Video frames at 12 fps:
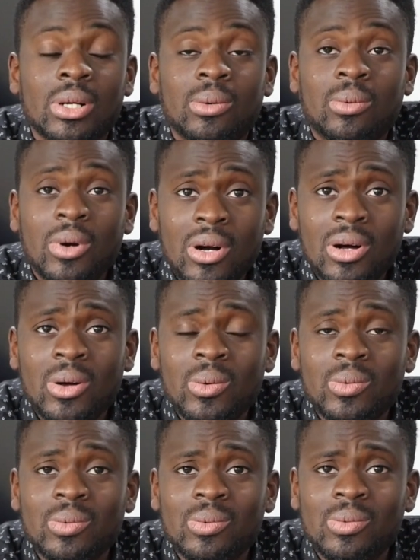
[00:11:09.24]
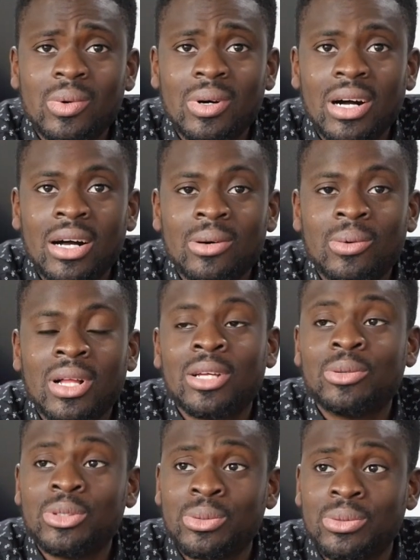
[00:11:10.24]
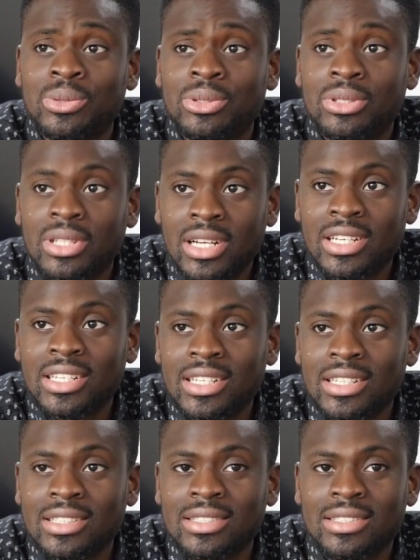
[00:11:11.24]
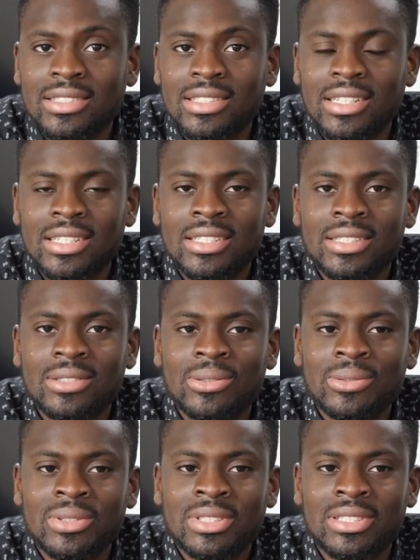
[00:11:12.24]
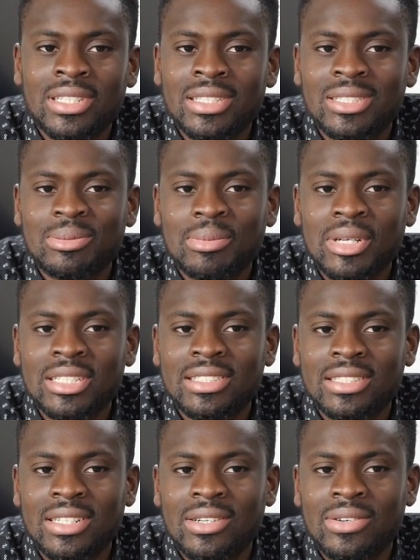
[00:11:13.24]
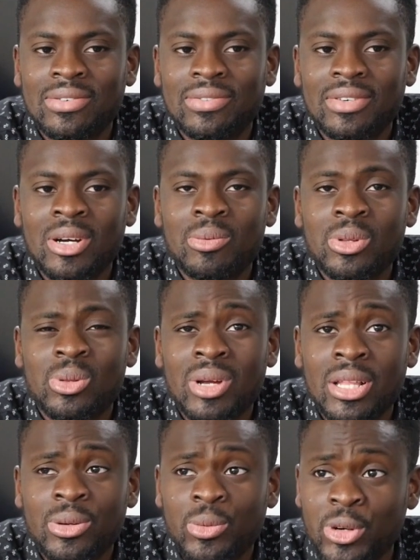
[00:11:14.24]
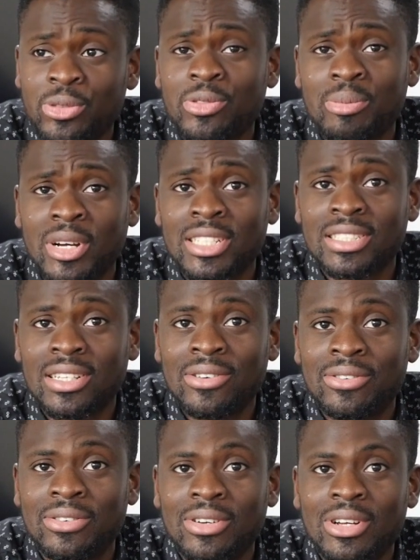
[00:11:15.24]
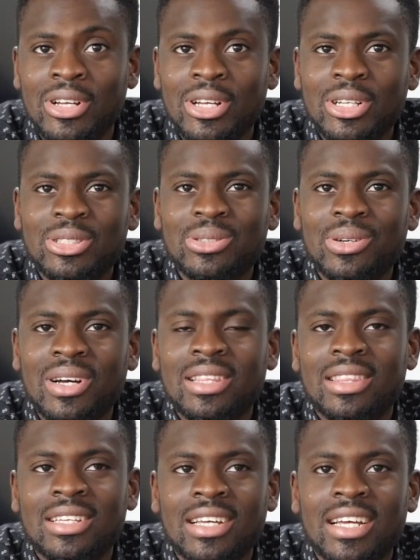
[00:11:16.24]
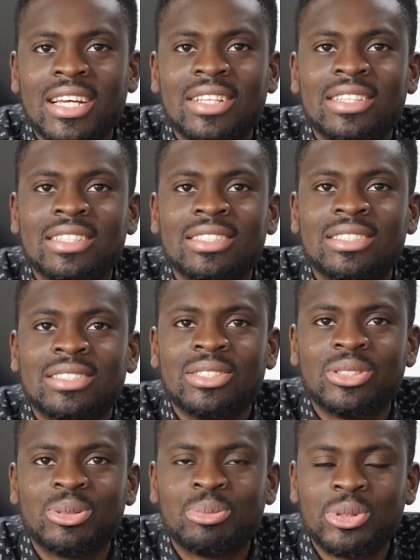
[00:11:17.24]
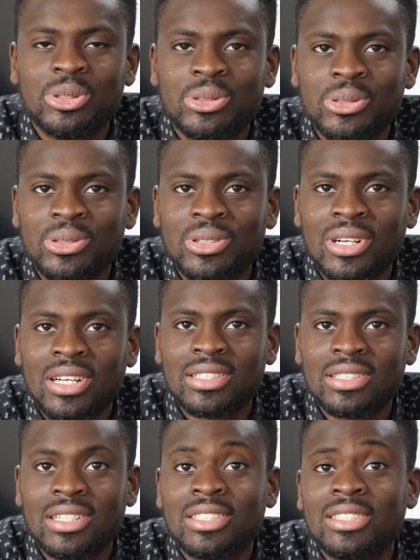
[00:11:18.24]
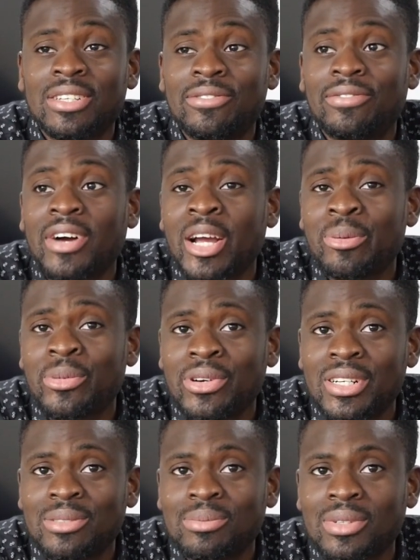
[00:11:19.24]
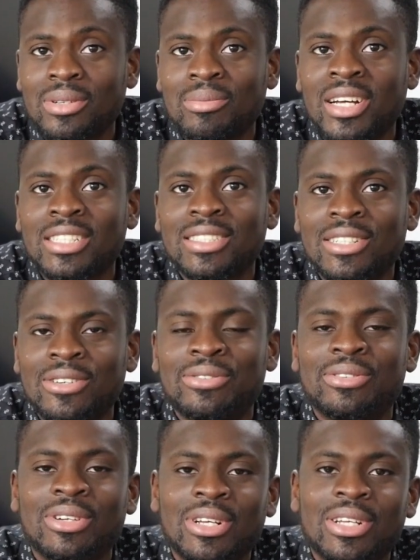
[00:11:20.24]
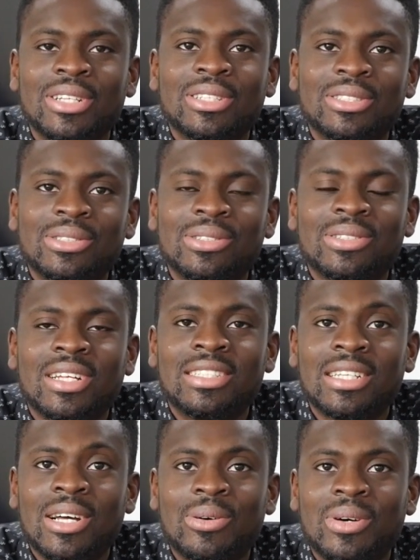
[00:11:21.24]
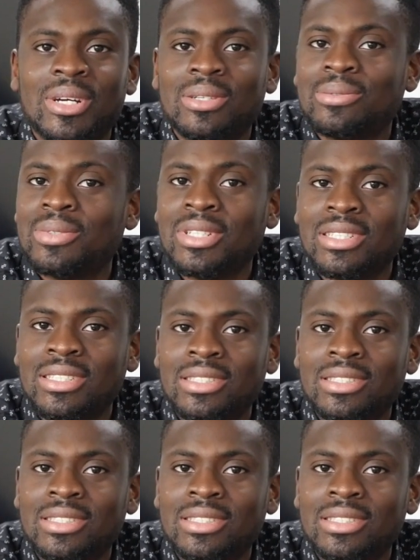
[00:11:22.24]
While I was studying, I always said to myself, I would rather work for myself. So I think I had this entrepreneur, let's say, fiber in myself. So that's how I went